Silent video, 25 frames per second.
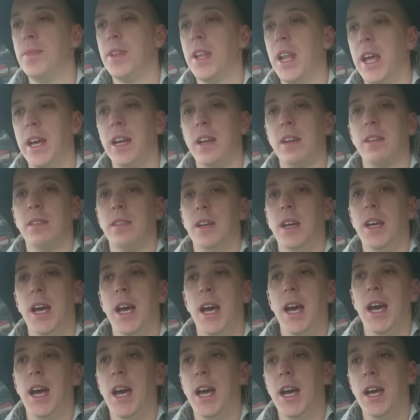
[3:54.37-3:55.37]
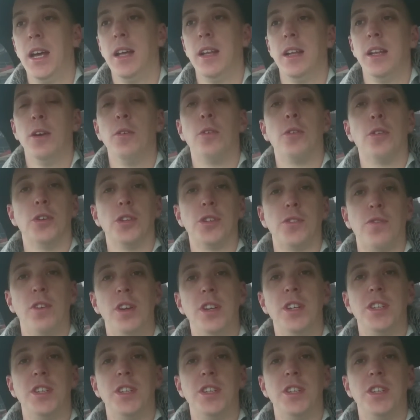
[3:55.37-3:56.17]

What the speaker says: like locals for